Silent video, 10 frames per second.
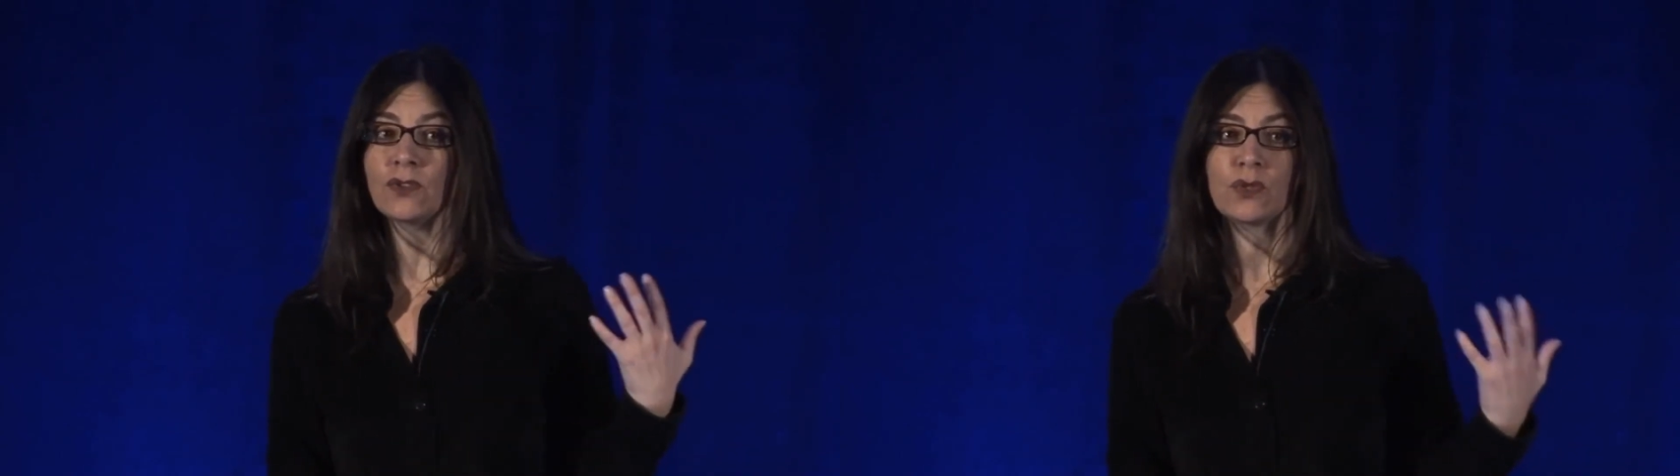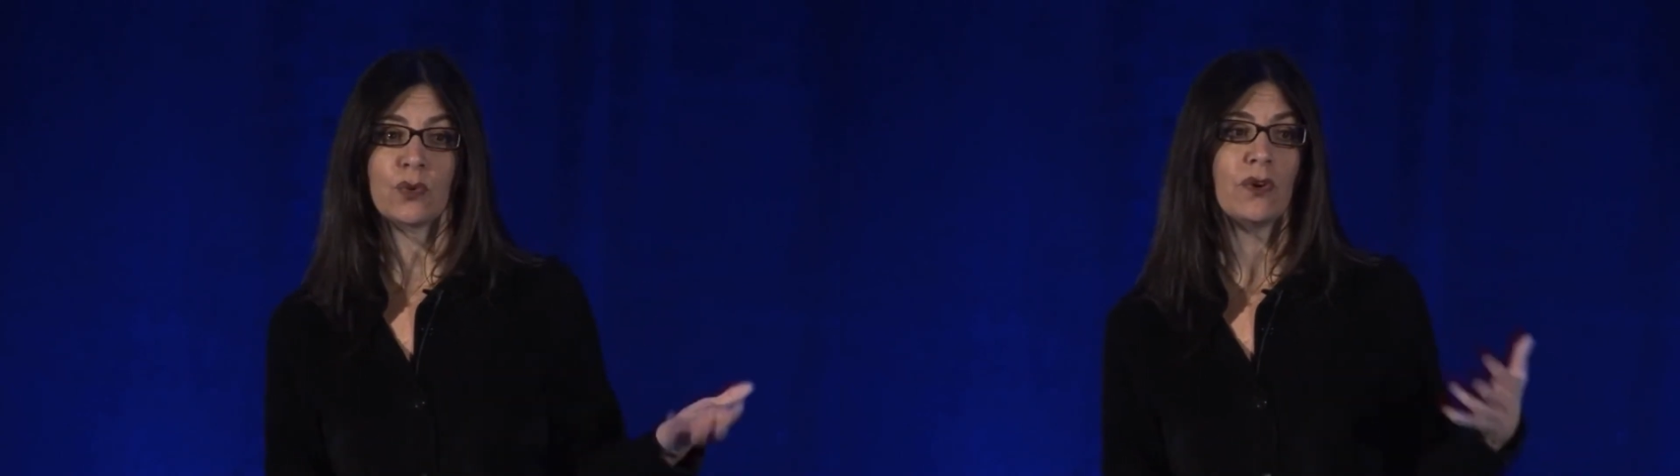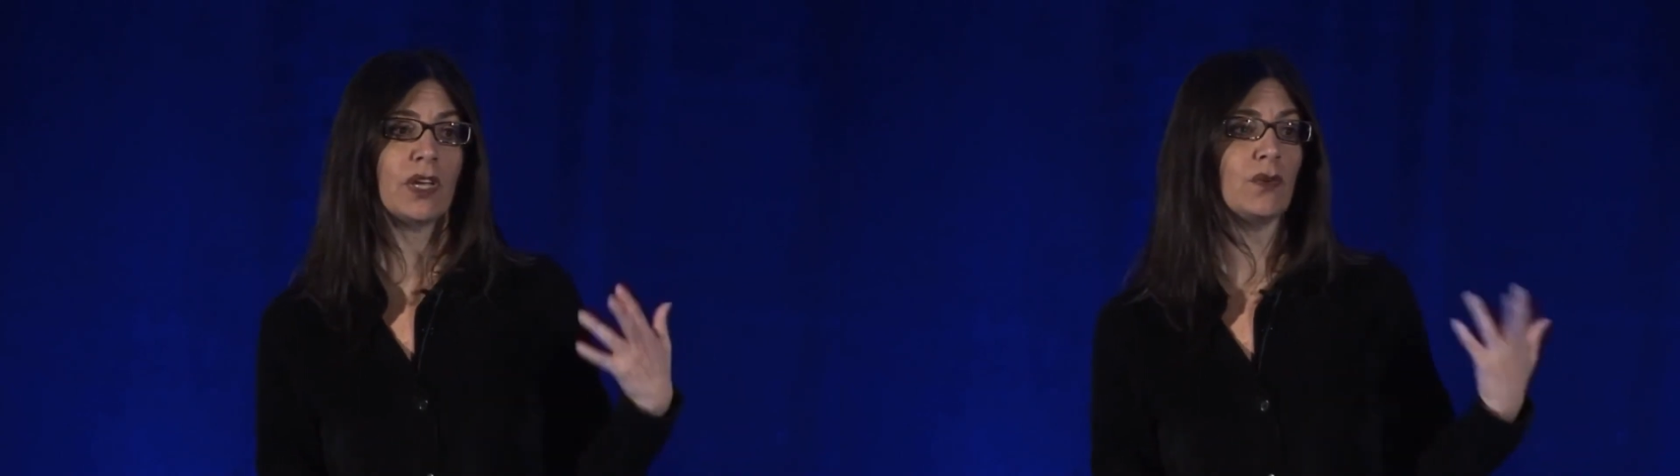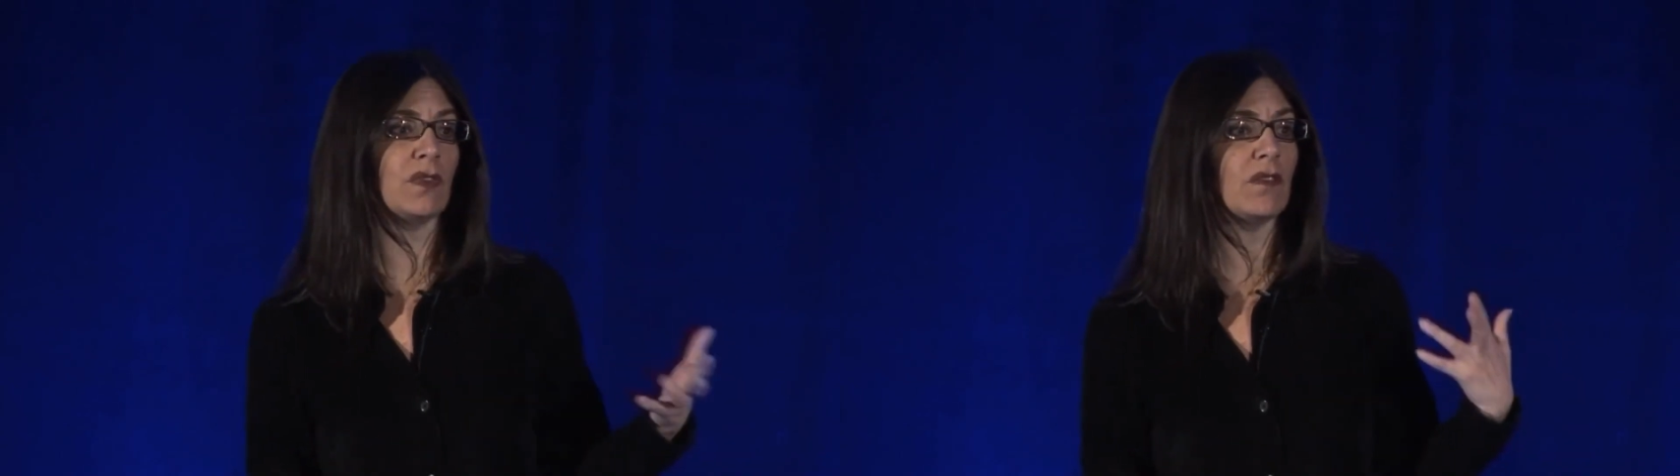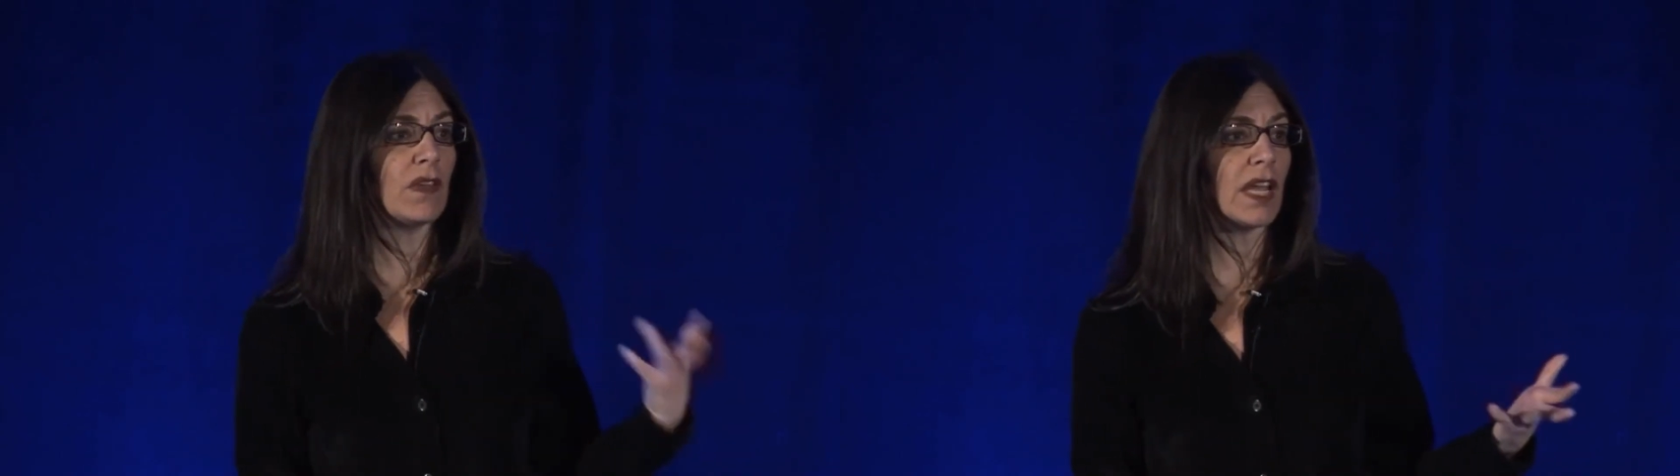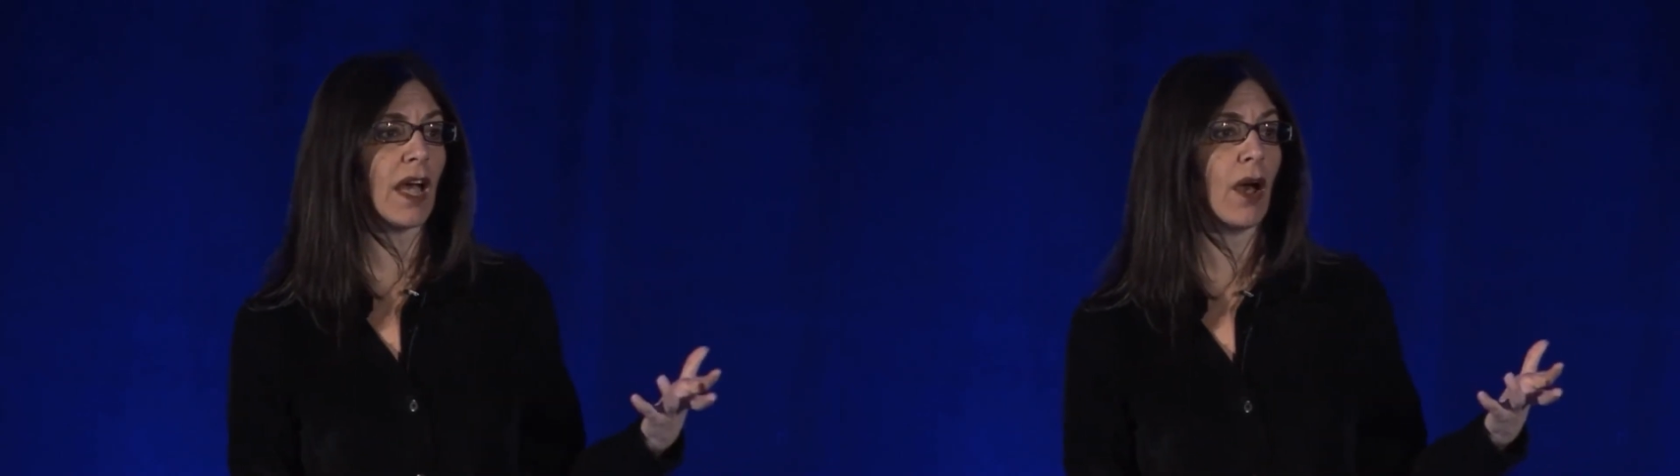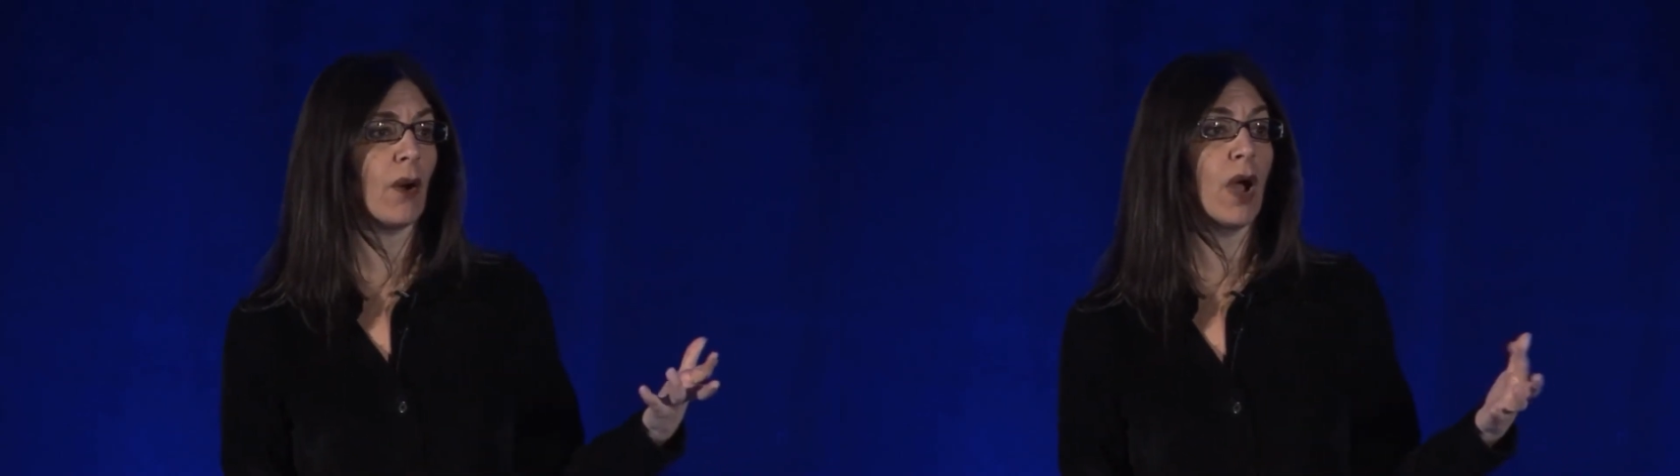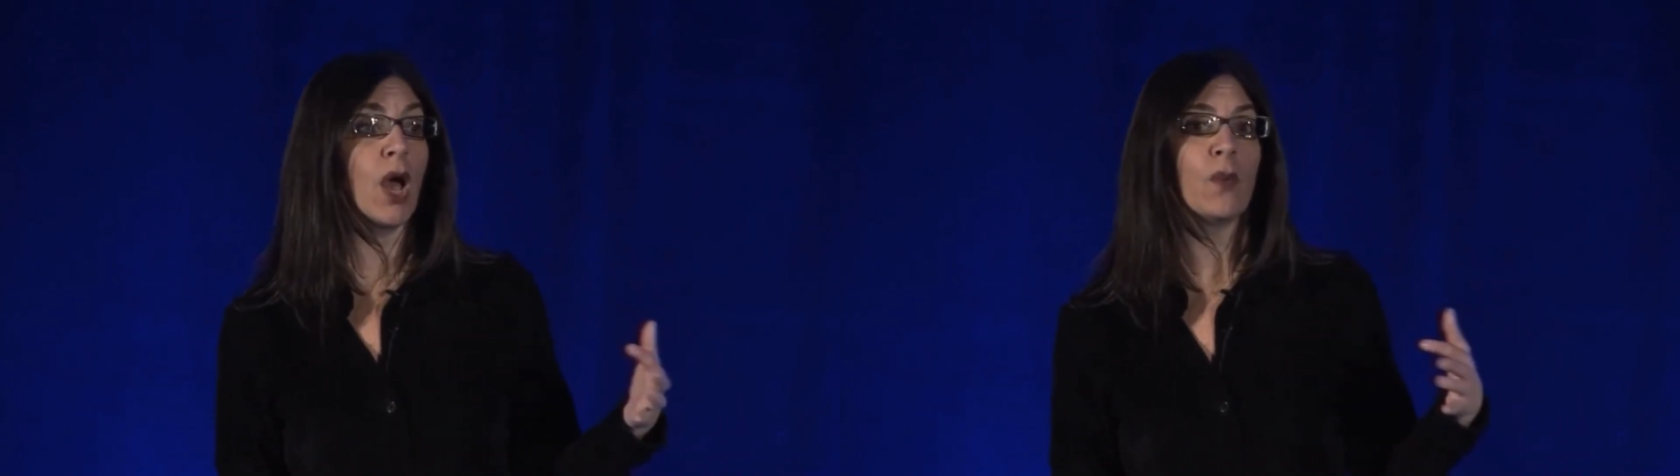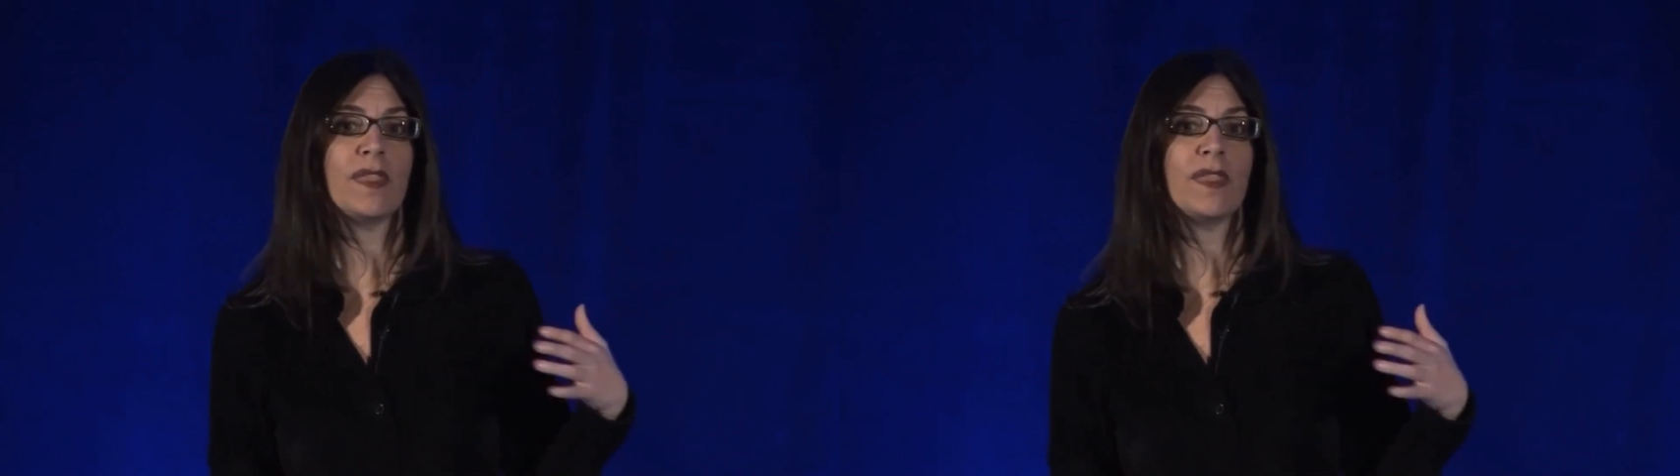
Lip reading: your story using video